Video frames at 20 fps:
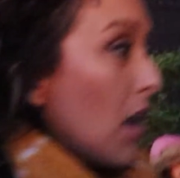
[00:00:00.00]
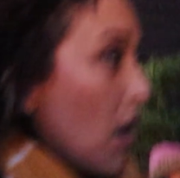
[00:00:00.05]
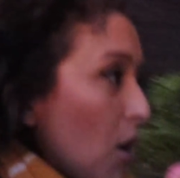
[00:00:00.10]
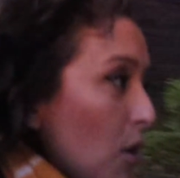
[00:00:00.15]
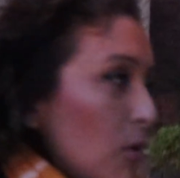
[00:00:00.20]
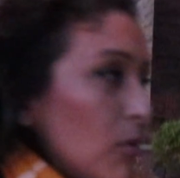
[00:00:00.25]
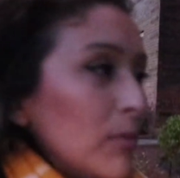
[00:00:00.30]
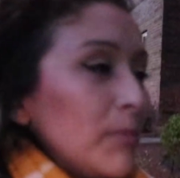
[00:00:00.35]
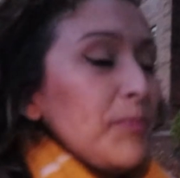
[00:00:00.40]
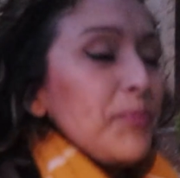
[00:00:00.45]

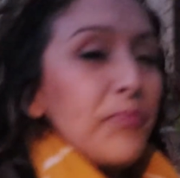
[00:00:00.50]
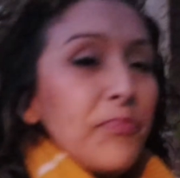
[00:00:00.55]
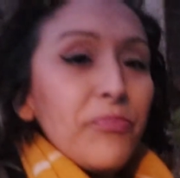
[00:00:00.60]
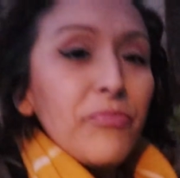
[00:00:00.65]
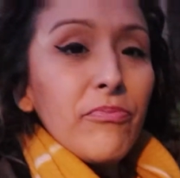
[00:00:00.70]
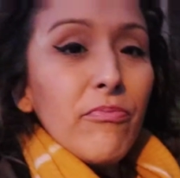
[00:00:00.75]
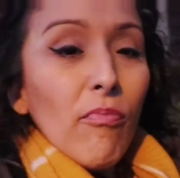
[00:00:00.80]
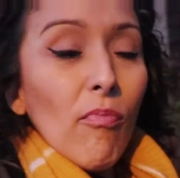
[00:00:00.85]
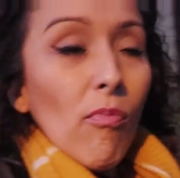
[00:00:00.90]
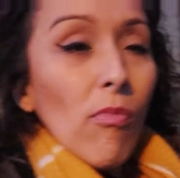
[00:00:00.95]
Oh,
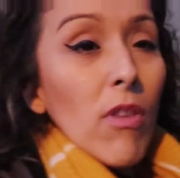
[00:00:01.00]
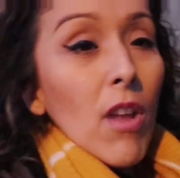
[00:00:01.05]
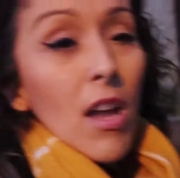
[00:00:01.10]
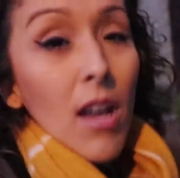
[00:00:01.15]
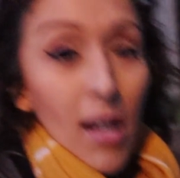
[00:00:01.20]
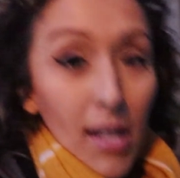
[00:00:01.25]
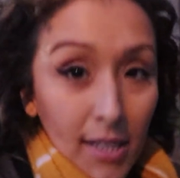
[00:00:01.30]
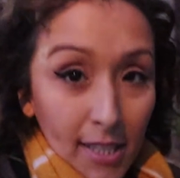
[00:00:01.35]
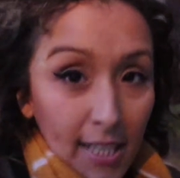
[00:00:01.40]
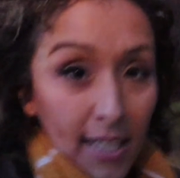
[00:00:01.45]

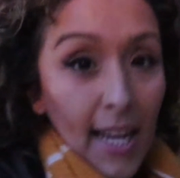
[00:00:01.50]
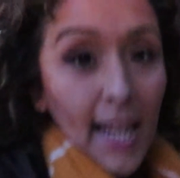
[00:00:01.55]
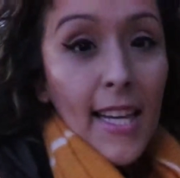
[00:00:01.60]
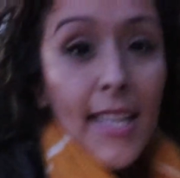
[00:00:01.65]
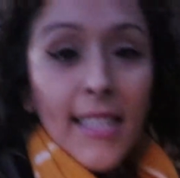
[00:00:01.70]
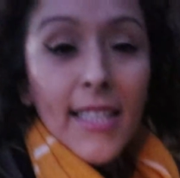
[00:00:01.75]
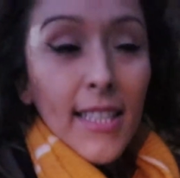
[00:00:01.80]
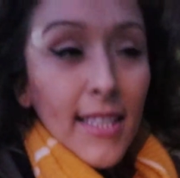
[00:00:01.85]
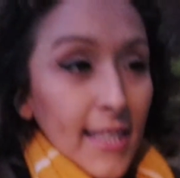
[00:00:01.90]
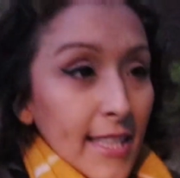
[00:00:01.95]
and
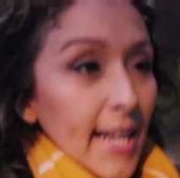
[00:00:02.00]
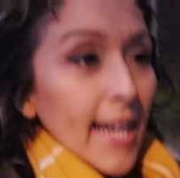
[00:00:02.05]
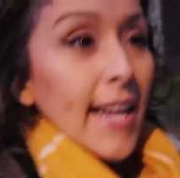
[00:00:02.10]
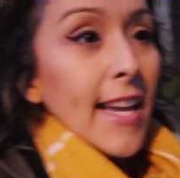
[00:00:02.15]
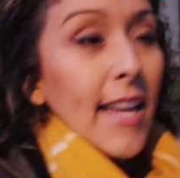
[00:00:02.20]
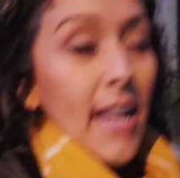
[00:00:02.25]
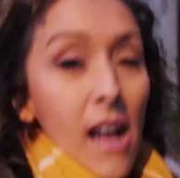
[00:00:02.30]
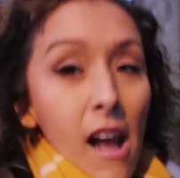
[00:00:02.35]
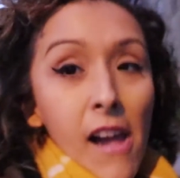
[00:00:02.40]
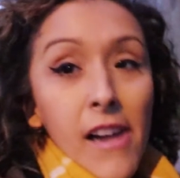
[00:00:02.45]
today is the
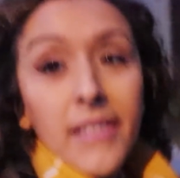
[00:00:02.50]
day